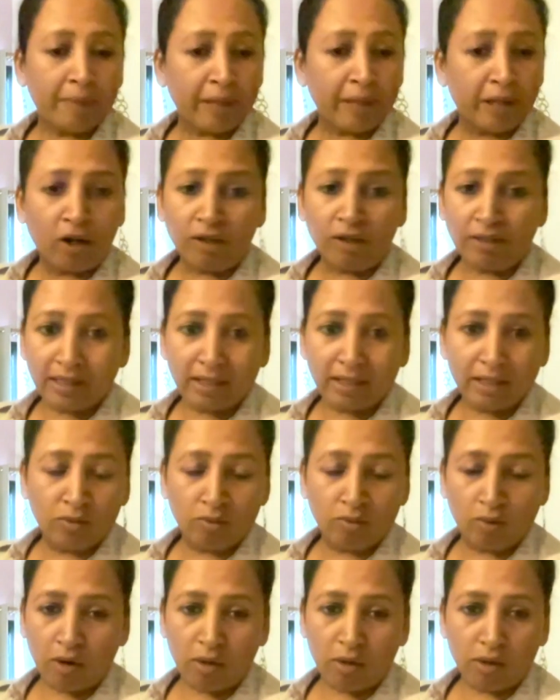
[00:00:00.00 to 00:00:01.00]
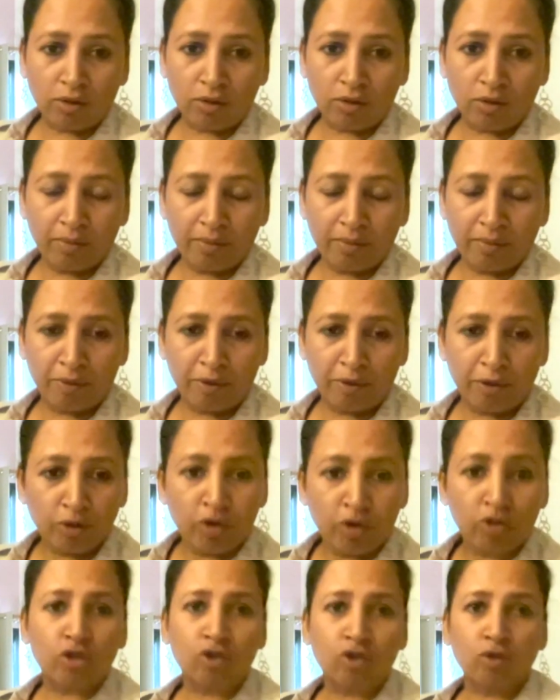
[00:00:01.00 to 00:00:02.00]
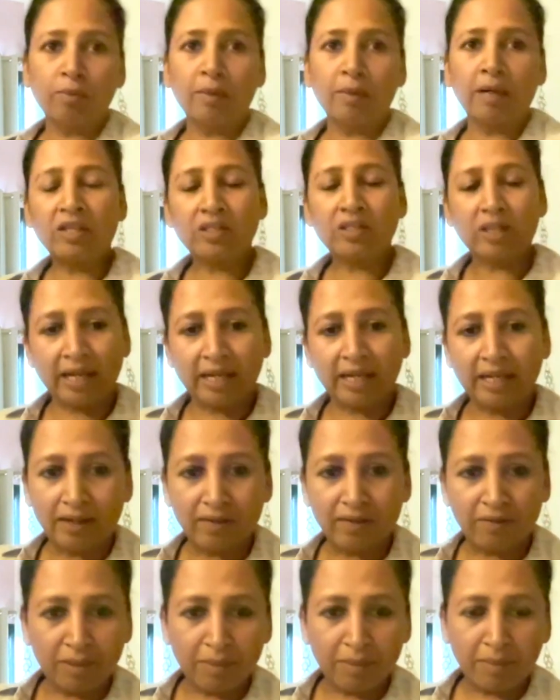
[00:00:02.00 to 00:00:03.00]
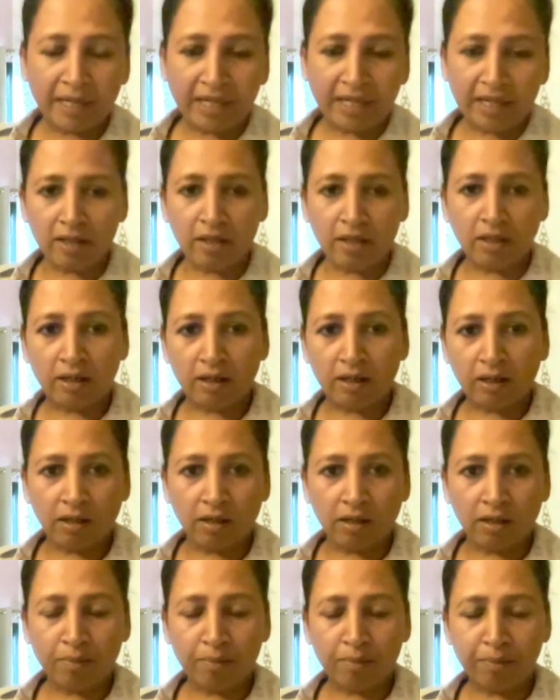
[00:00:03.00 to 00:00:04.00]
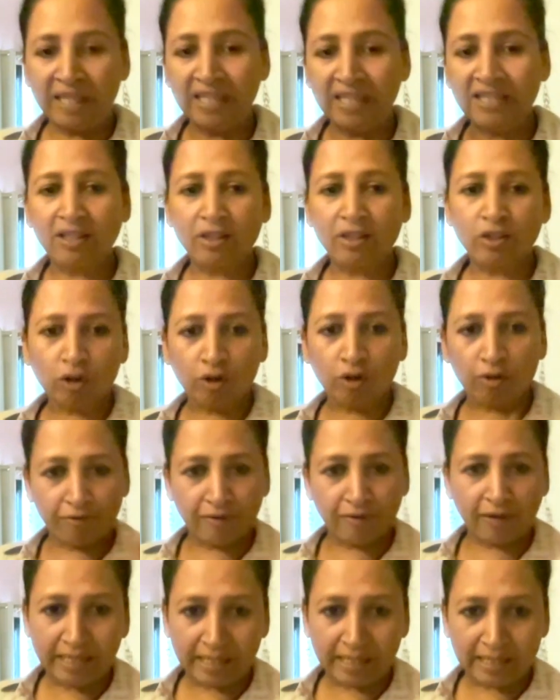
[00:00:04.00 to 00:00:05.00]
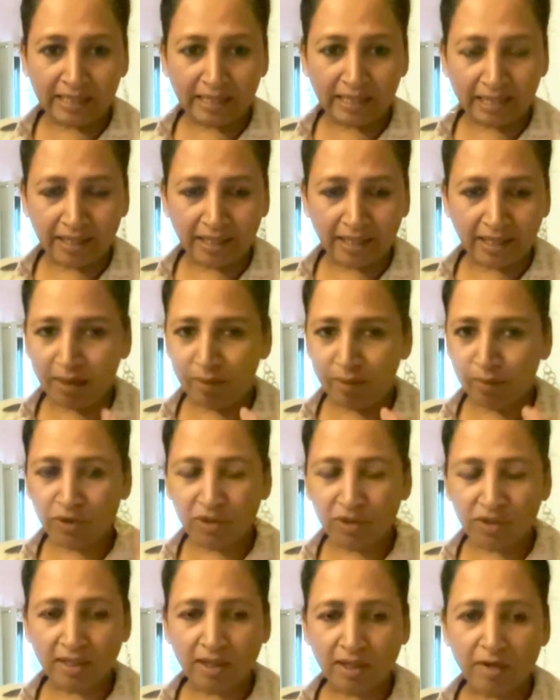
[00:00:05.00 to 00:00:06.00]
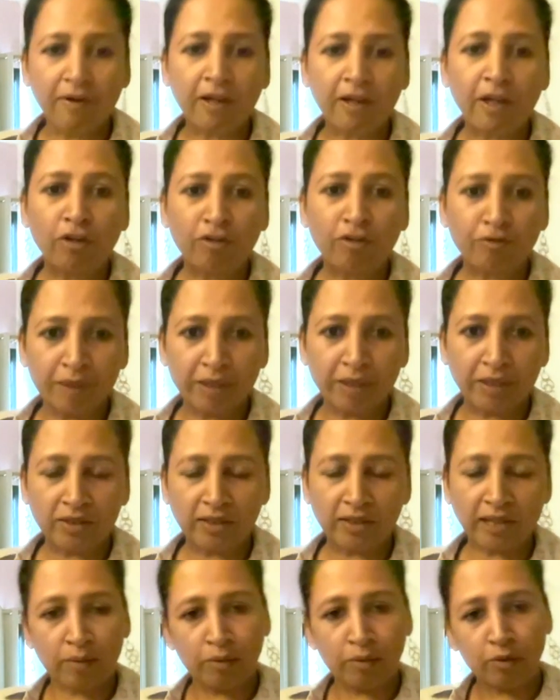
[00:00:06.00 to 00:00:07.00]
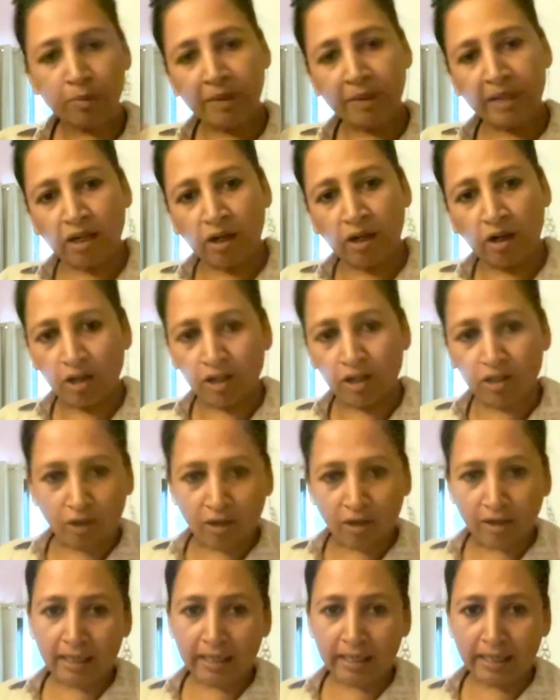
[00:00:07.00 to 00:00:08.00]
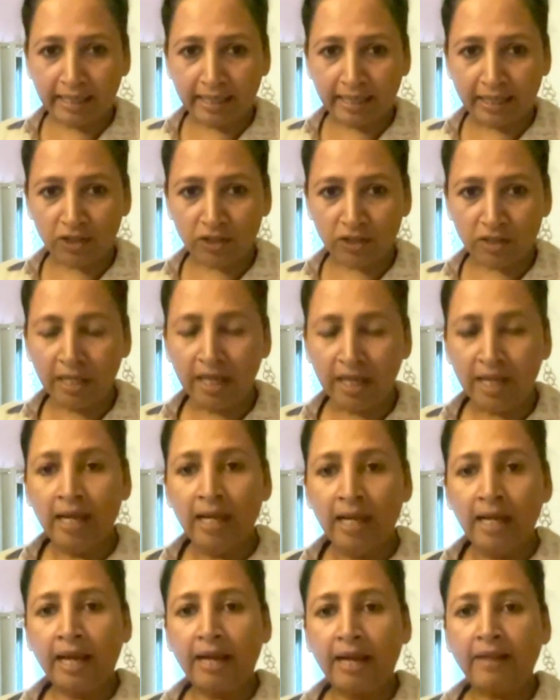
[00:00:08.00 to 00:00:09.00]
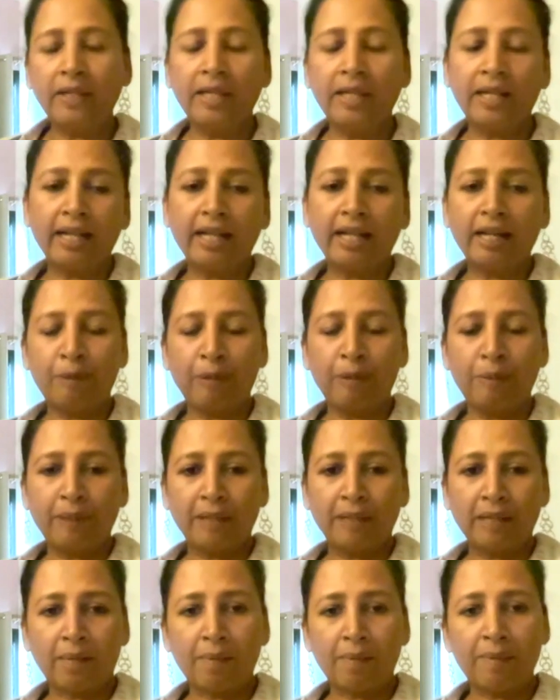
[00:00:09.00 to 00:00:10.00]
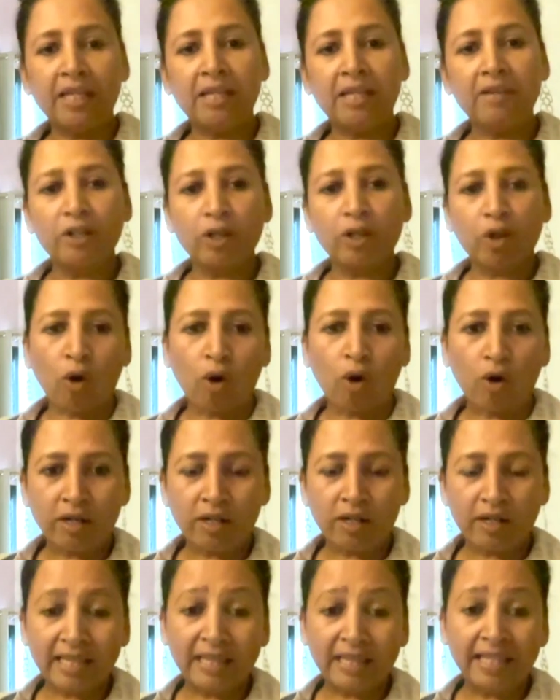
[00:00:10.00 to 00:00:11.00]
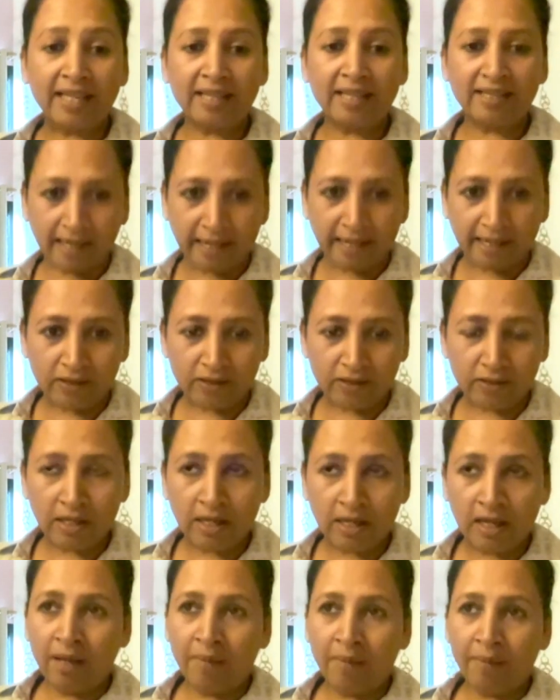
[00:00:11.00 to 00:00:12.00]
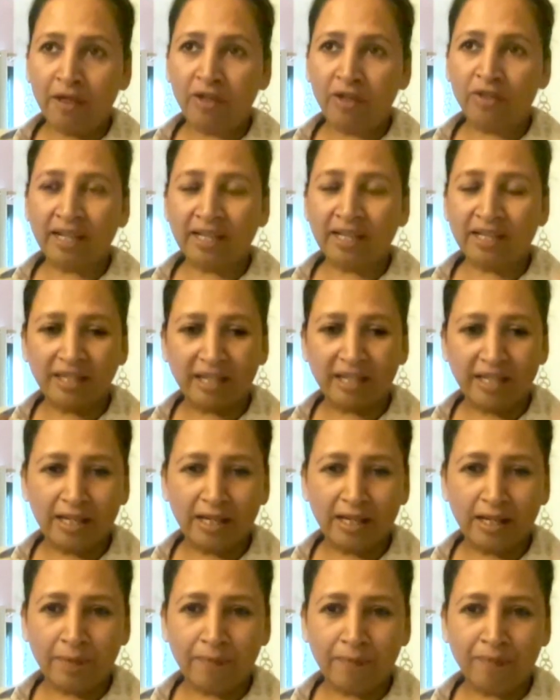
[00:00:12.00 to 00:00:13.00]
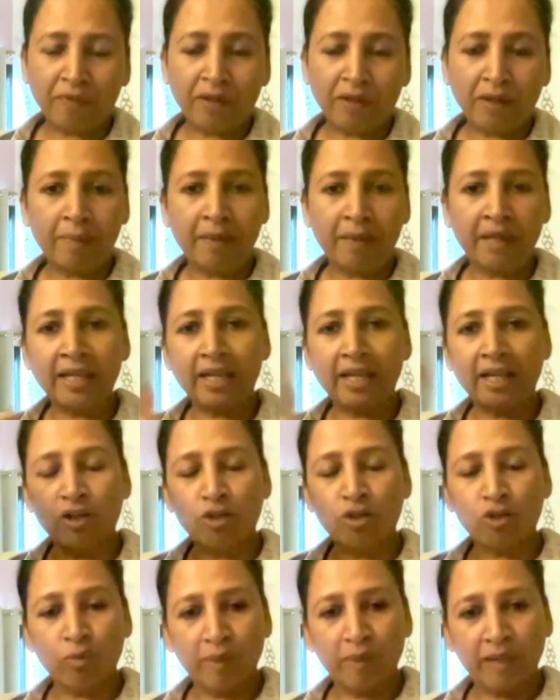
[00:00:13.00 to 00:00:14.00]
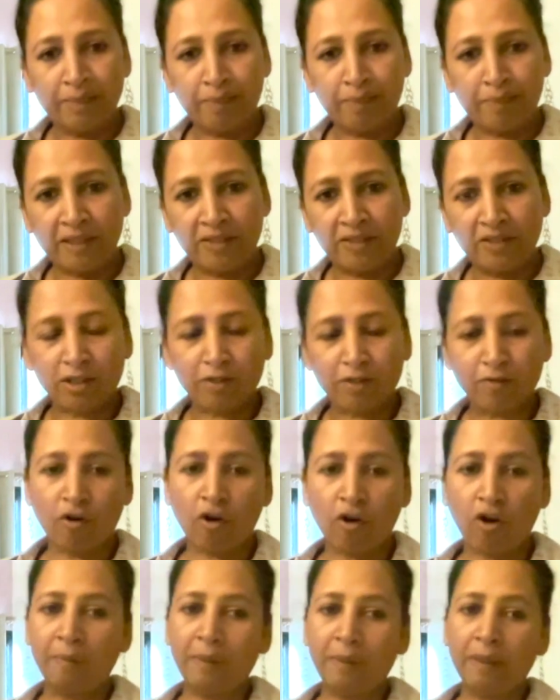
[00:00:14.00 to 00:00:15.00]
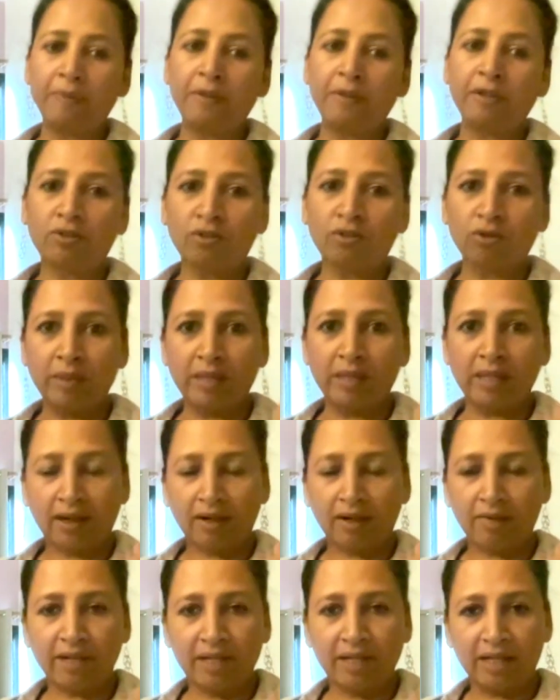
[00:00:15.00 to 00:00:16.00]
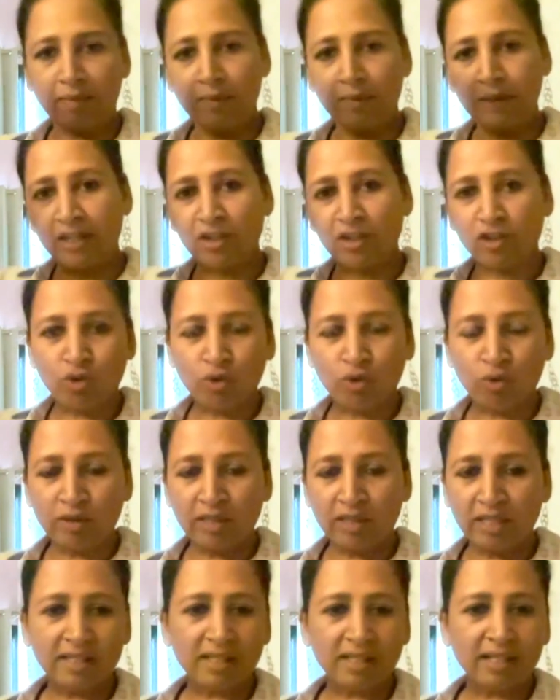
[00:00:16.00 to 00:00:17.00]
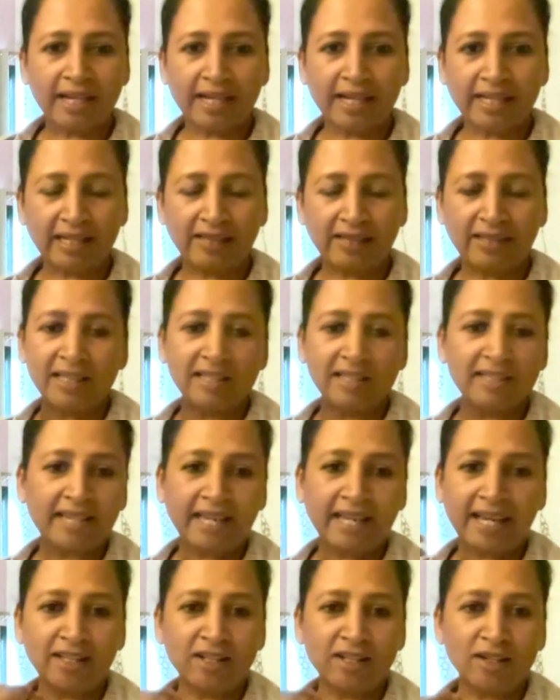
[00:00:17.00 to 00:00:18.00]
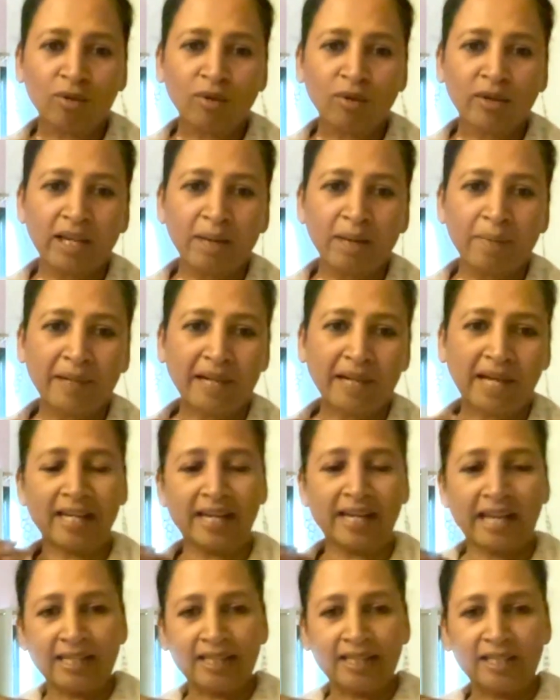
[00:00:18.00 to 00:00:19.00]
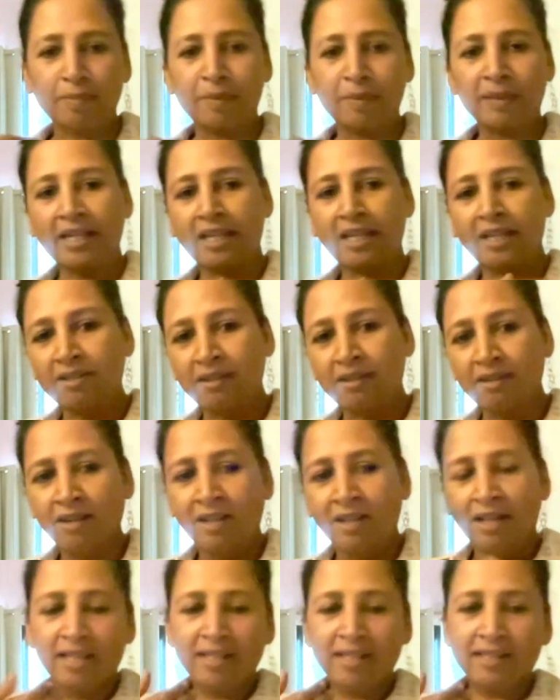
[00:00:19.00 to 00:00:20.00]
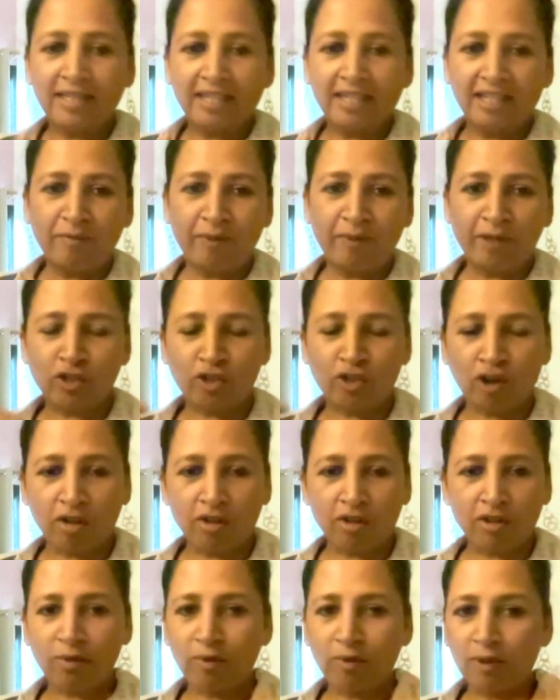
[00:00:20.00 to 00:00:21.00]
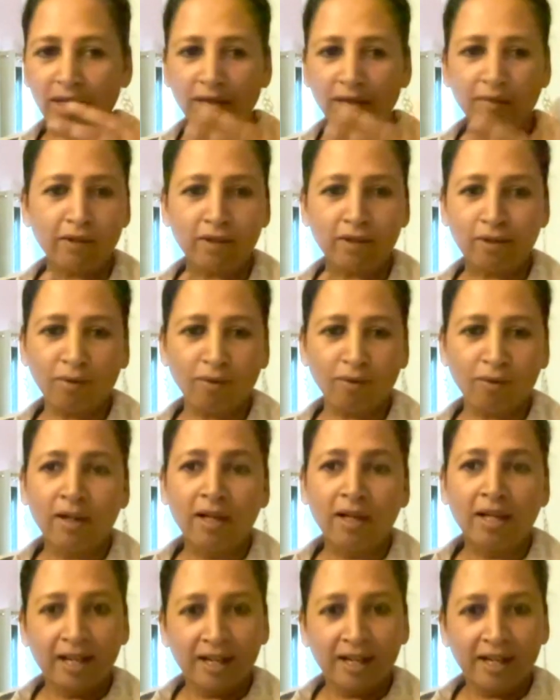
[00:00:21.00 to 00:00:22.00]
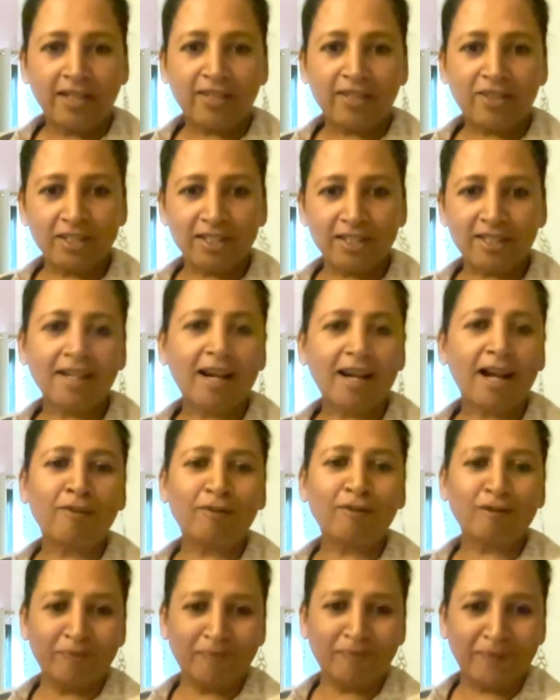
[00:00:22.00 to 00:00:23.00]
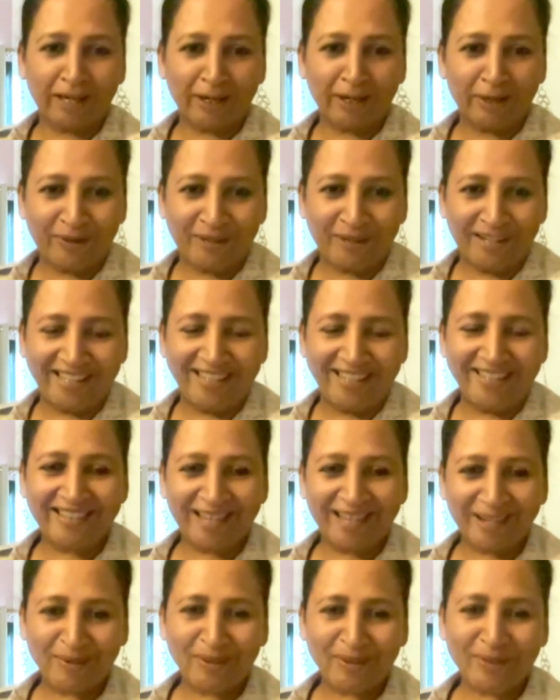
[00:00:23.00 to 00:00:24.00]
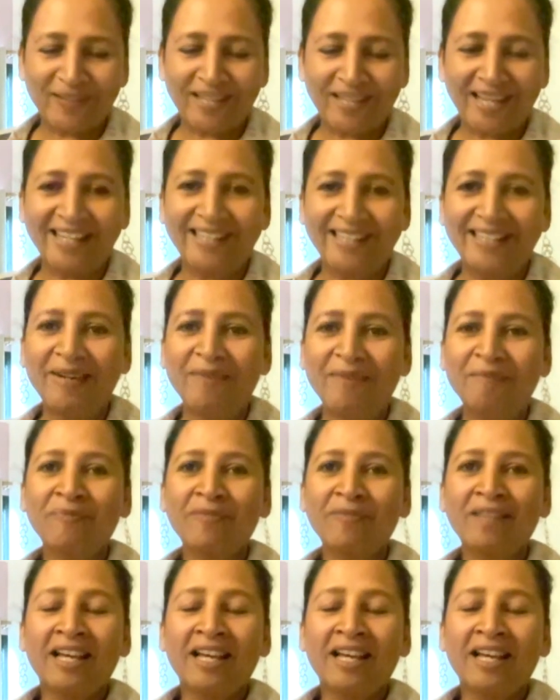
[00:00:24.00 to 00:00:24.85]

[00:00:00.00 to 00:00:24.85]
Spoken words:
Because I didn't want to produce too much, I never made pieces of one design. I would just have one off pieces. I would make a horizontal collection and then let people come and give an order in their size. Because I think making too many pieces for people to be available and choose and select, and then saying that, okay, but I like this, but can the sleeve be shorter or whatever? No, let's just start from there only. That was my idea.